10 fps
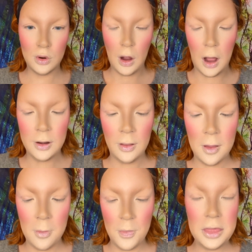
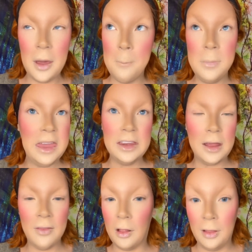onto the meat
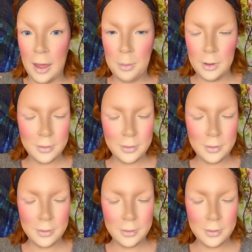of the lip,